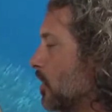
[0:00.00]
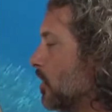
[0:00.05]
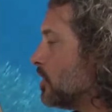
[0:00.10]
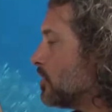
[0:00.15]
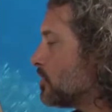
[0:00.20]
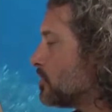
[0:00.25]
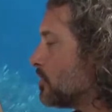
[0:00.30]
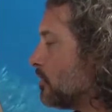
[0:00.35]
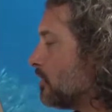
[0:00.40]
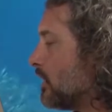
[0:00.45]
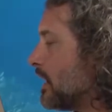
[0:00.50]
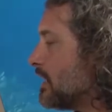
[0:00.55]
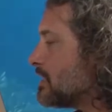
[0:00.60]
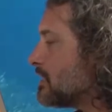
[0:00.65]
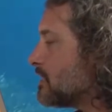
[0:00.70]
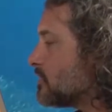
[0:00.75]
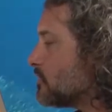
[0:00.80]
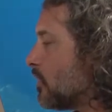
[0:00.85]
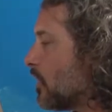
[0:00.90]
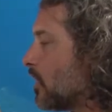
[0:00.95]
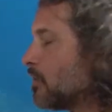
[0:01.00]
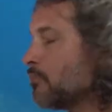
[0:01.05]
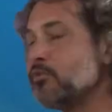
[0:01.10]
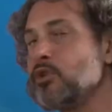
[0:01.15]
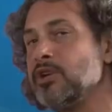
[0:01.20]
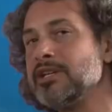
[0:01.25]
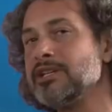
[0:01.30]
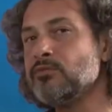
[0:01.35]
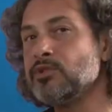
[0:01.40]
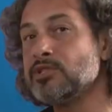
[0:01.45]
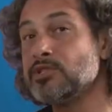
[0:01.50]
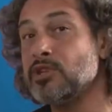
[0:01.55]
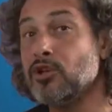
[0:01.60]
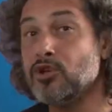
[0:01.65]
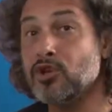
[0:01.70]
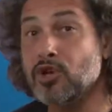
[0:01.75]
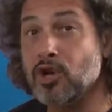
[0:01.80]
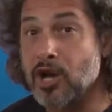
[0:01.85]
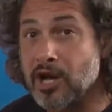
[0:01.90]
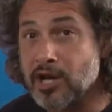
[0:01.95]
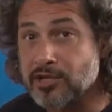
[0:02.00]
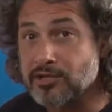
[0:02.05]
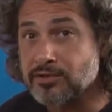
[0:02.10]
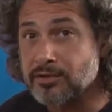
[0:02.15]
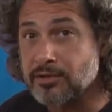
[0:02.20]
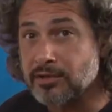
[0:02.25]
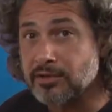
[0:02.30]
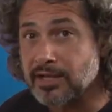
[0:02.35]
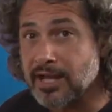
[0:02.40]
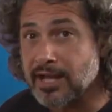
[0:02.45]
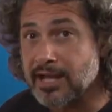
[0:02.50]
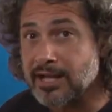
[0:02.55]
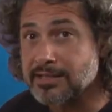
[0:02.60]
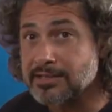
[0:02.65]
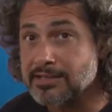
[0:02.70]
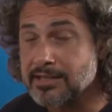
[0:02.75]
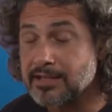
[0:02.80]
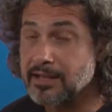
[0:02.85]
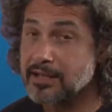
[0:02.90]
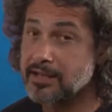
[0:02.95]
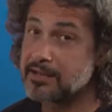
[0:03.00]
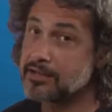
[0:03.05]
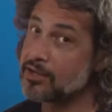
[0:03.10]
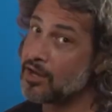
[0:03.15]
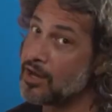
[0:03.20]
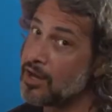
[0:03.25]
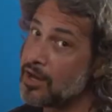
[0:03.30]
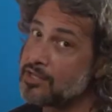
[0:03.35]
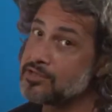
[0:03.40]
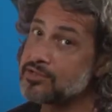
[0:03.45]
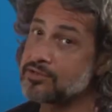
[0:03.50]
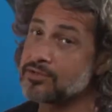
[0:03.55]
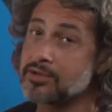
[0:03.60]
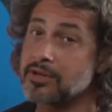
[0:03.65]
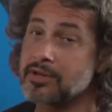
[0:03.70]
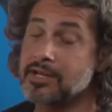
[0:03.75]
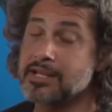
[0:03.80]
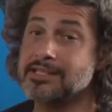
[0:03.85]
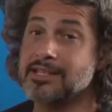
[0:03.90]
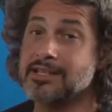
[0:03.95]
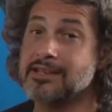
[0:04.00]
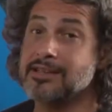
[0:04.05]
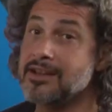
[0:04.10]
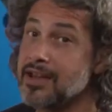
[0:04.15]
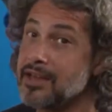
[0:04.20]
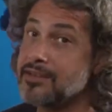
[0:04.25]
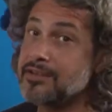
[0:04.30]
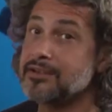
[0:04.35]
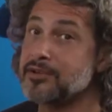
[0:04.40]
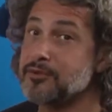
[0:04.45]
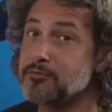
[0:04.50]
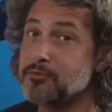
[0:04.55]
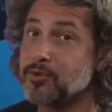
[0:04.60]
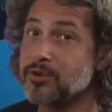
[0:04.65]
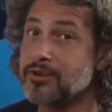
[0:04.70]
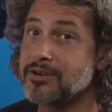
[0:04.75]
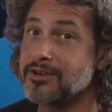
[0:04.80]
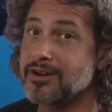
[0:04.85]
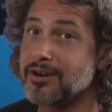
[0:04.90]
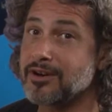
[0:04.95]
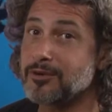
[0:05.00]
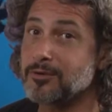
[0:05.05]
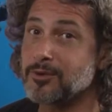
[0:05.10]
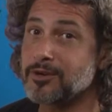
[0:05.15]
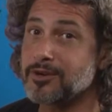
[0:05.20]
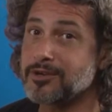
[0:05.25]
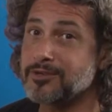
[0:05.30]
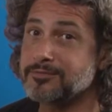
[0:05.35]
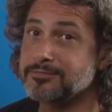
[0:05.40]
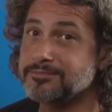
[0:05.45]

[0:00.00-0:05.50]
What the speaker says: So let's start putting in what's called contour lines. And contour is another important art word.